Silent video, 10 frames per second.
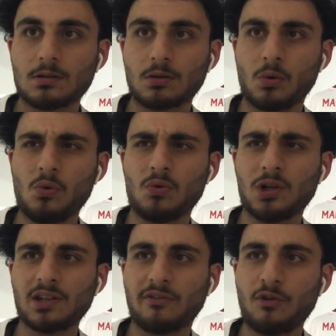Oh,
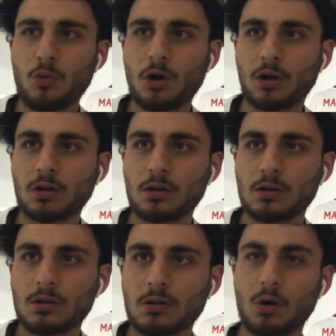look at the footwork.
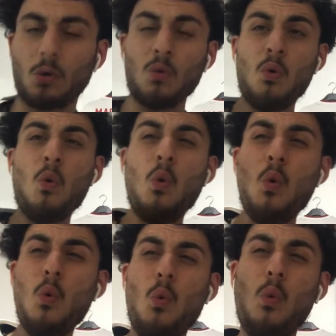
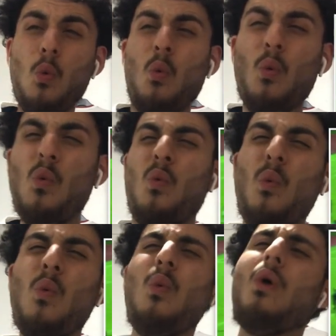
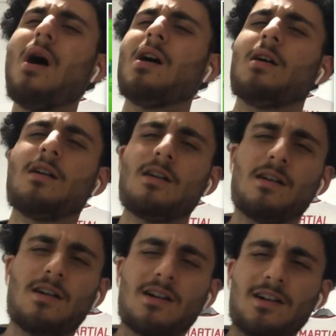Oh,
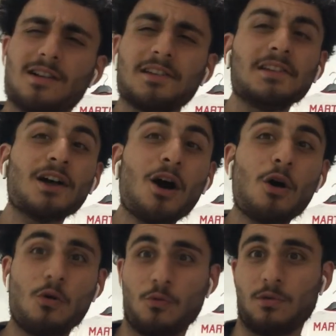
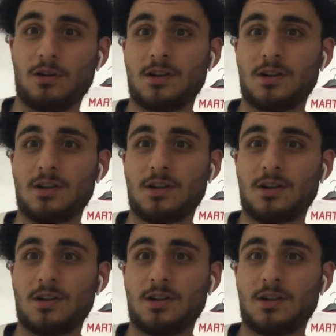yo.